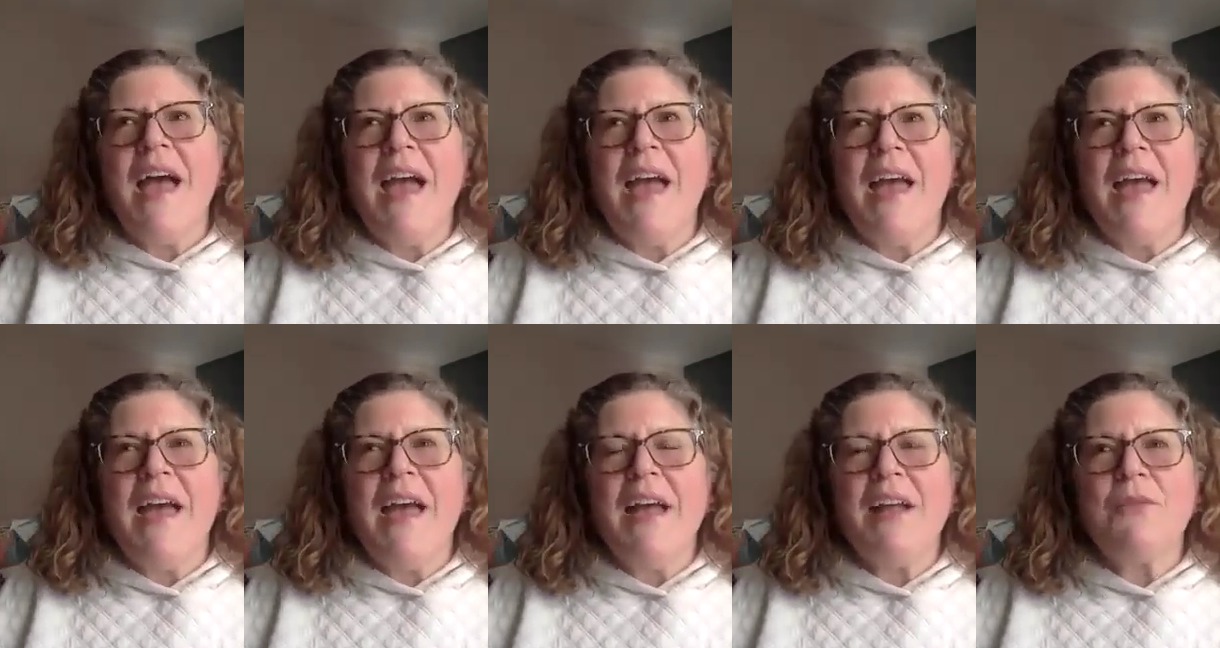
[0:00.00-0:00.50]

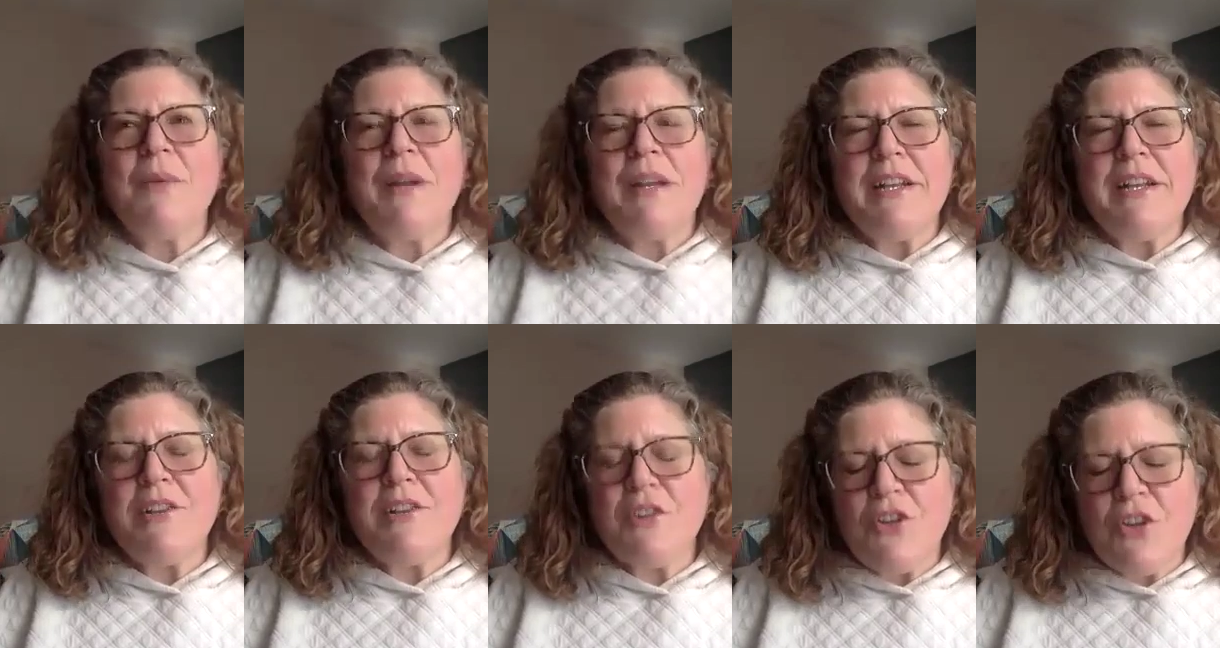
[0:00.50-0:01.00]
And we
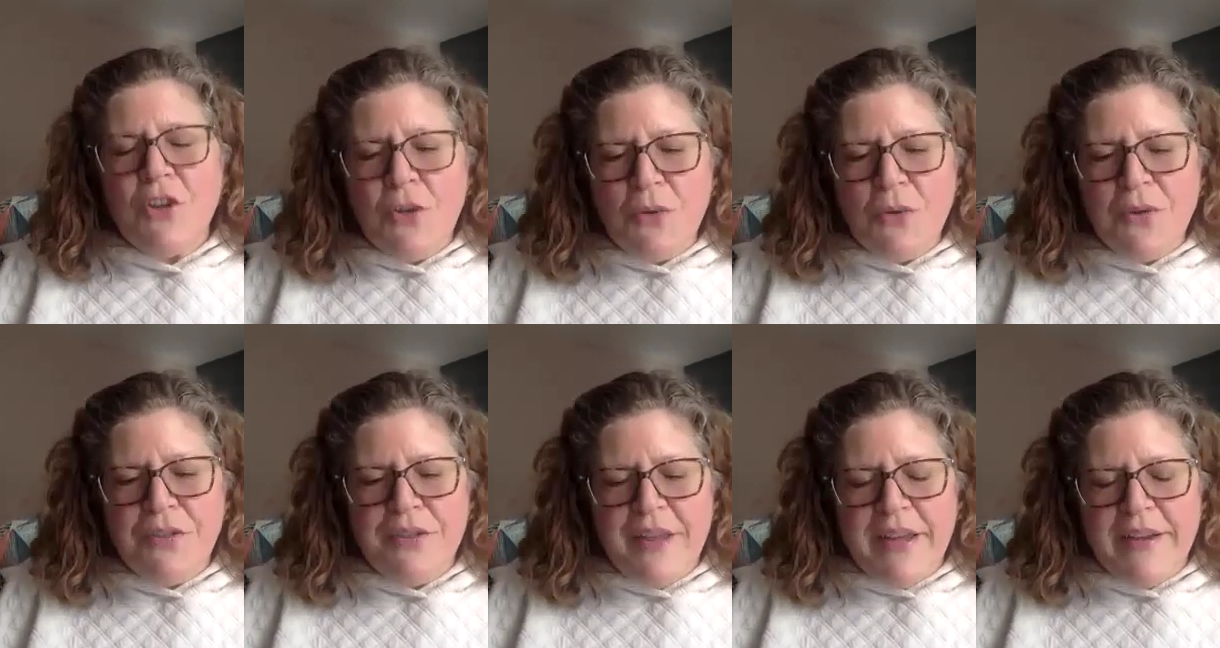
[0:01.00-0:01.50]
did
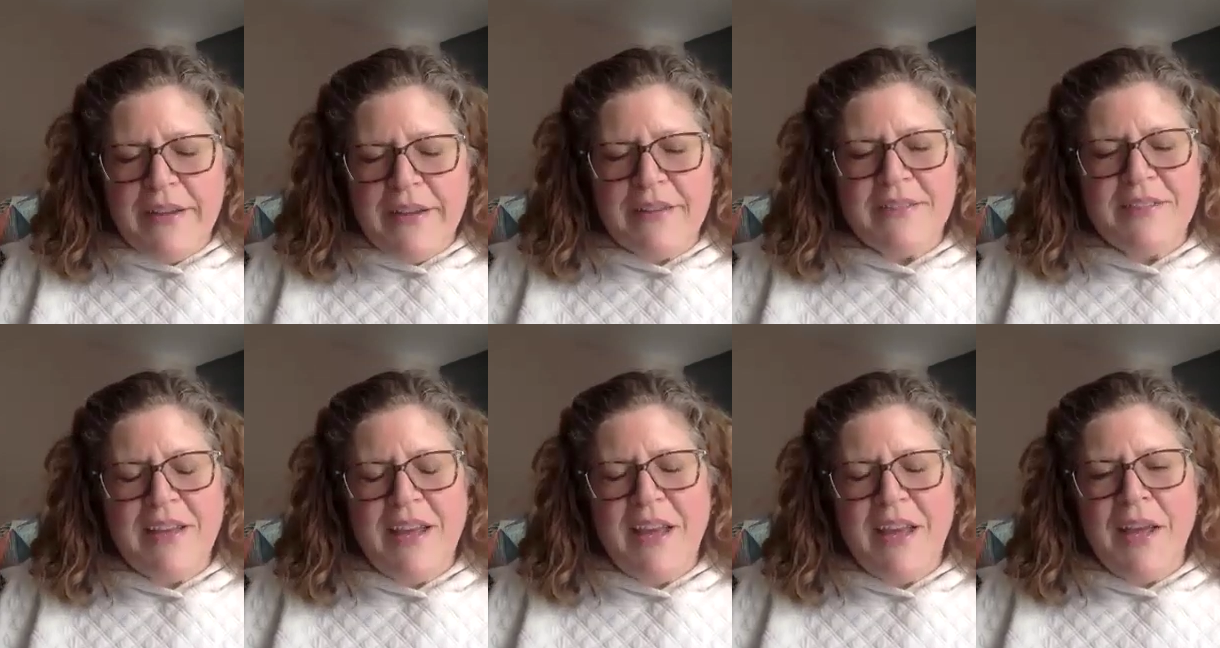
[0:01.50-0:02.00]
two
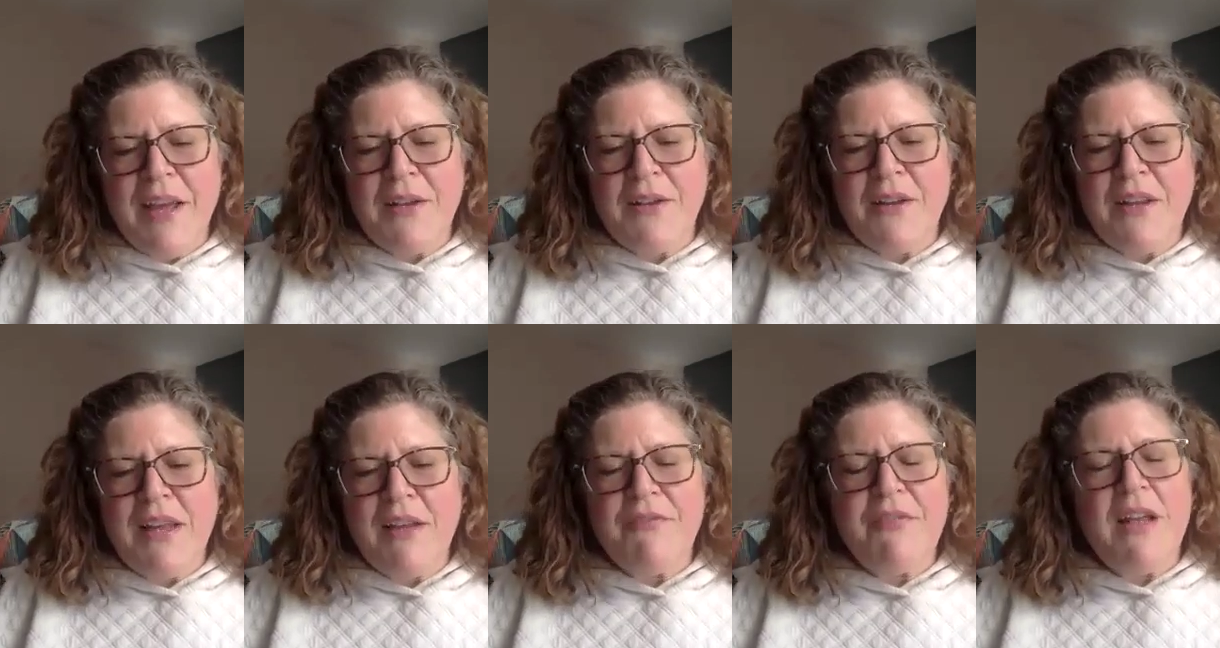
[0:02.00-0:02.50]
things.
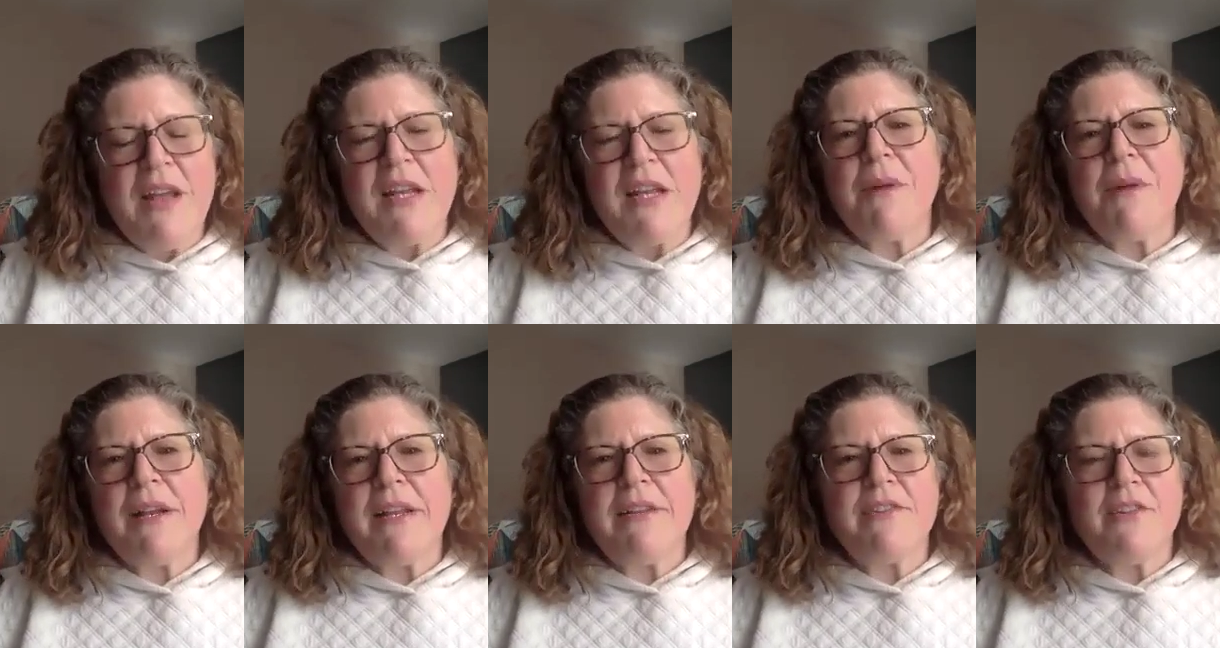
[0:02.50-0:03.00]
And if
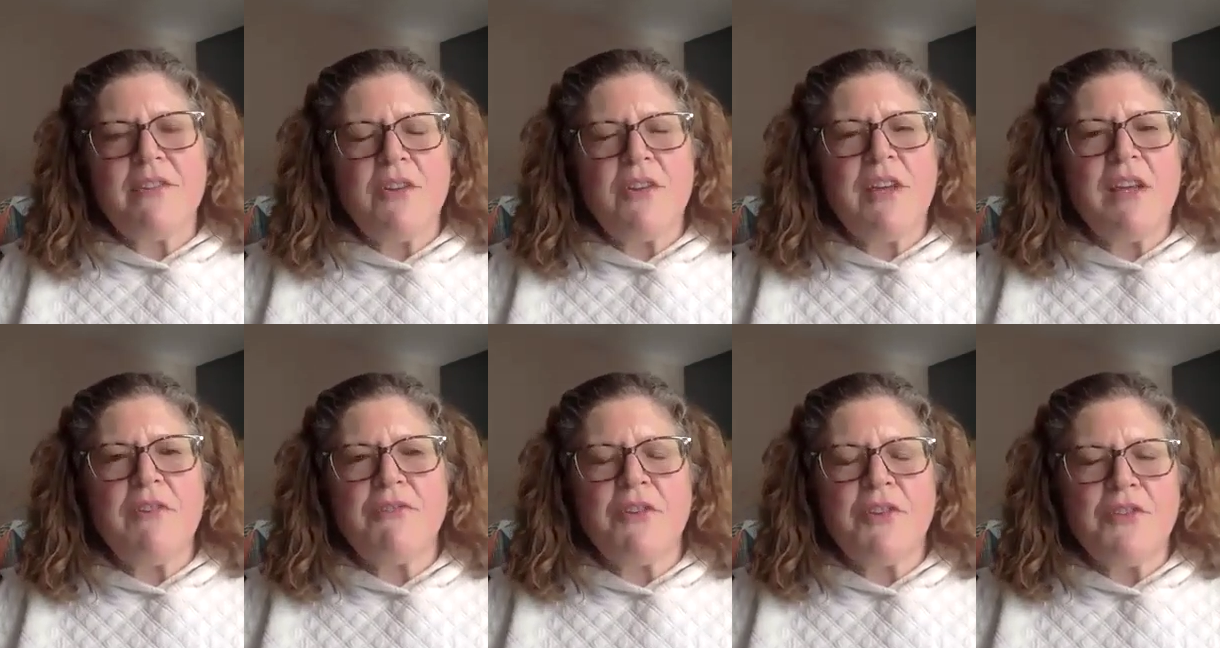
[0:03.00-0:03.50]
anybody's
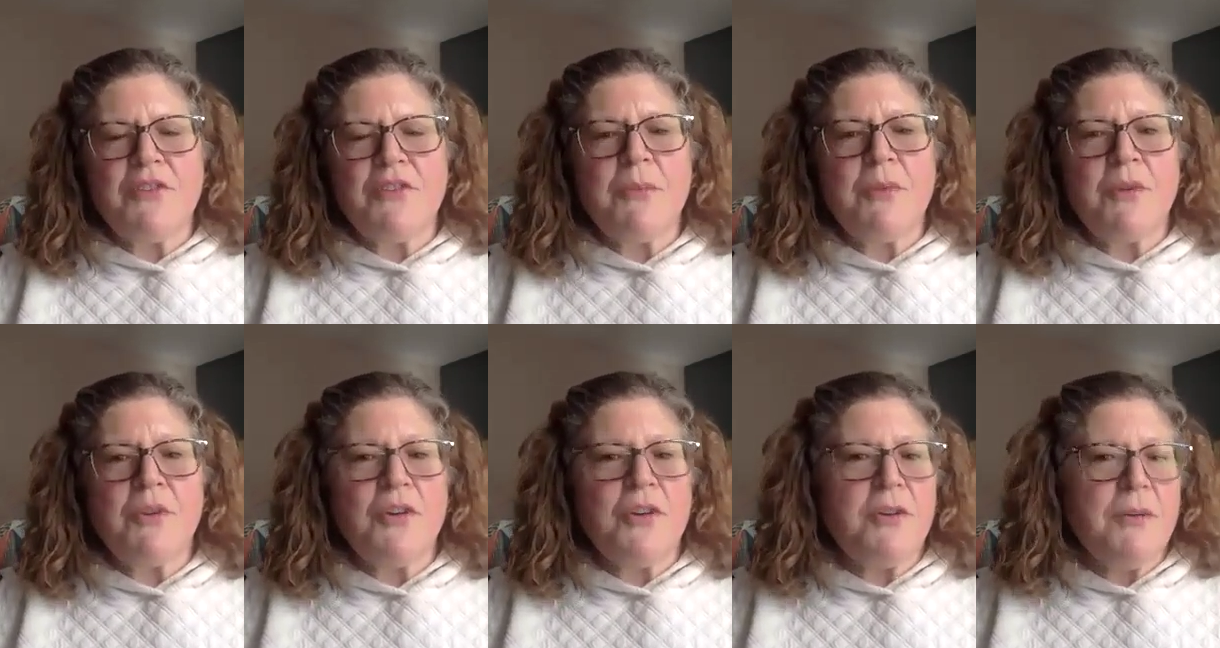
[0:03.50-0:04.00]
looking for
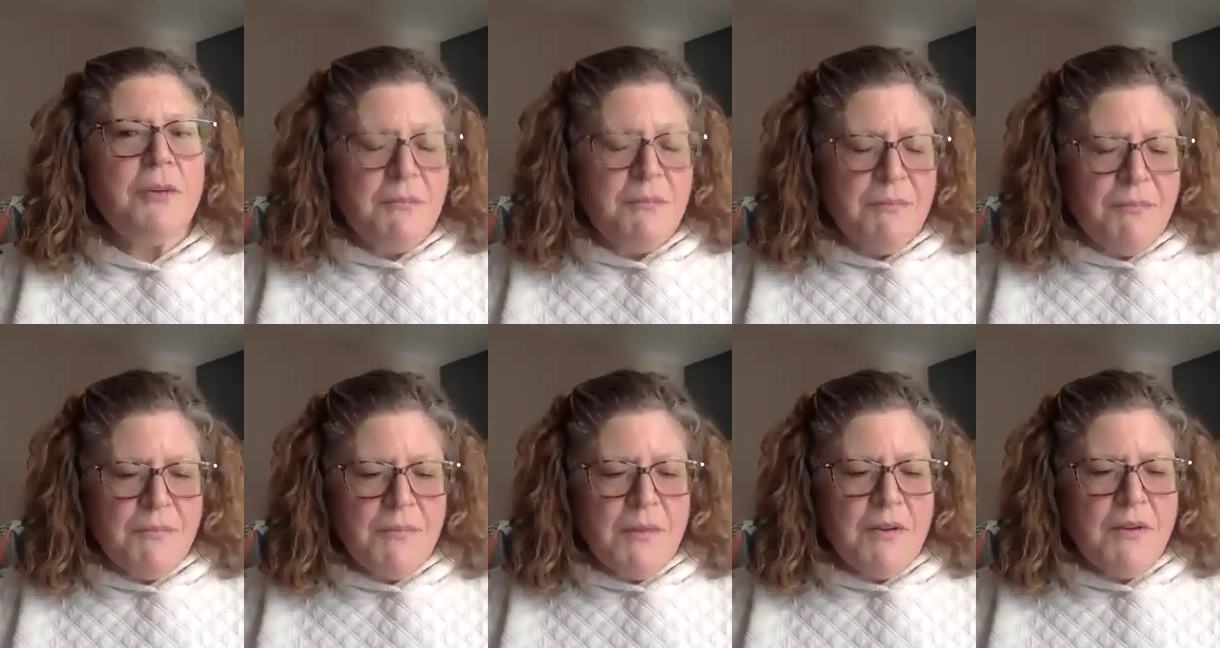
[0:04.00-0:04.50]
some good
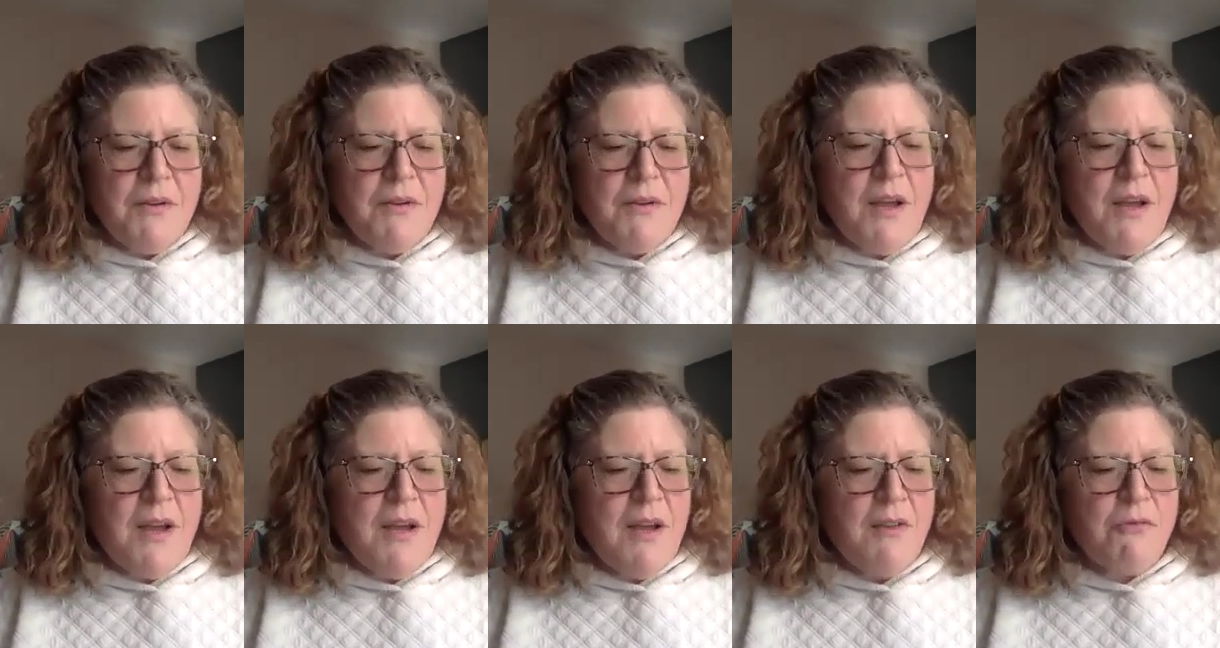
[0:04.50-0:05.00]

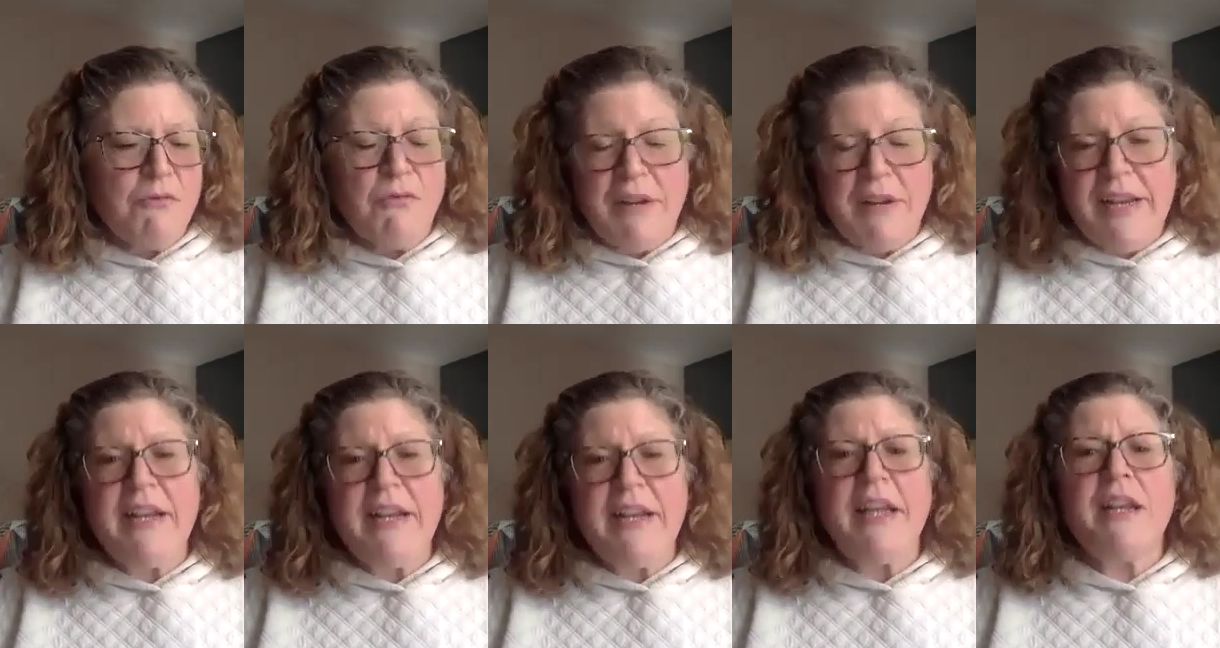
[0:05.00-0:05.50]

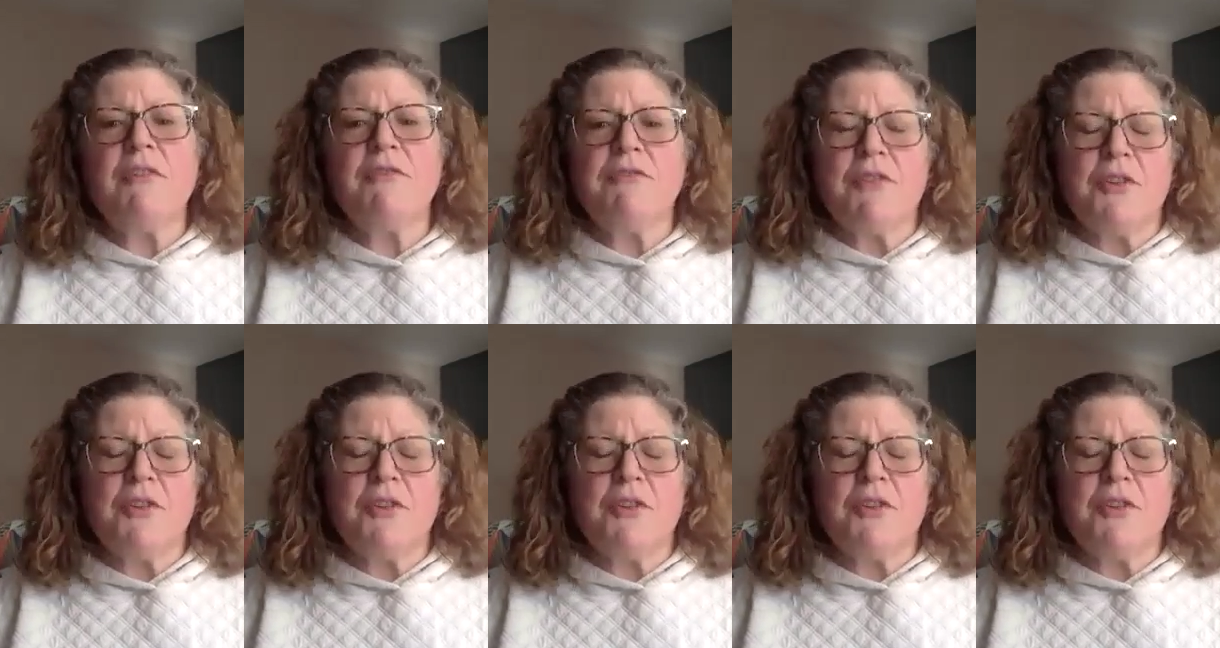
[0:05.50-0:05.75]
reading